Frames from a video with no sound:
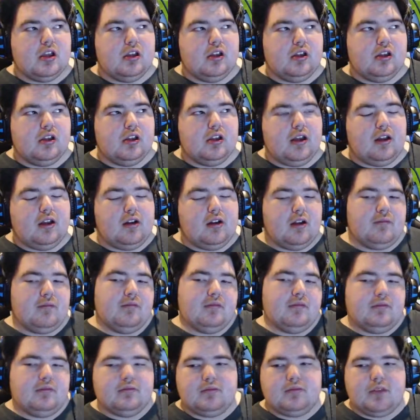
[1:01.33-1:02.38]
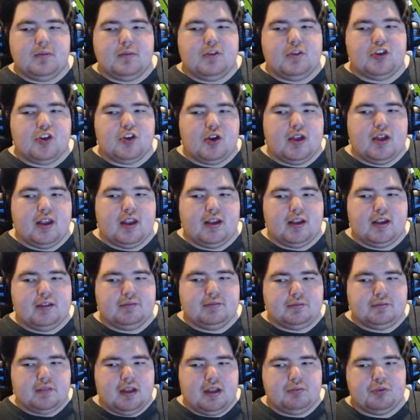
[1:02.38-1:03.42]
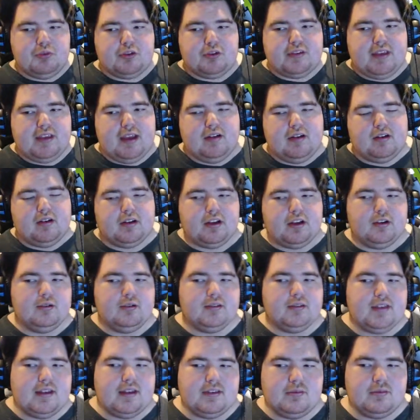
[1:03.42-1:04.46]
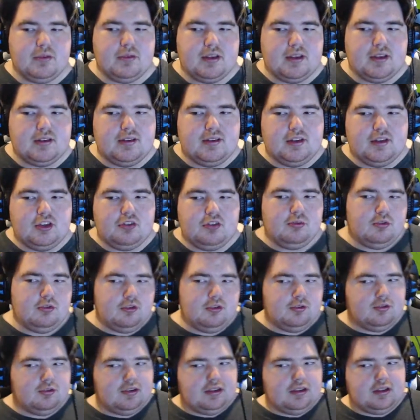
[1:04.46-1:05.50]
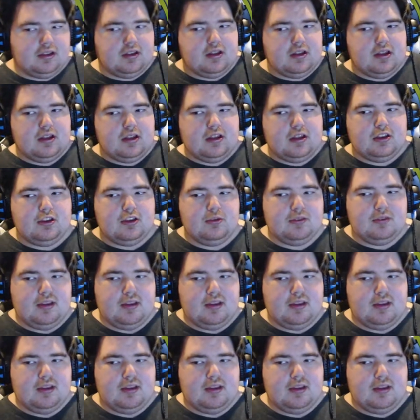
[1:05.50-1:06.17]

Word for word: I don't know, I'm enjoying it, and we'll see how it goes as we continue using using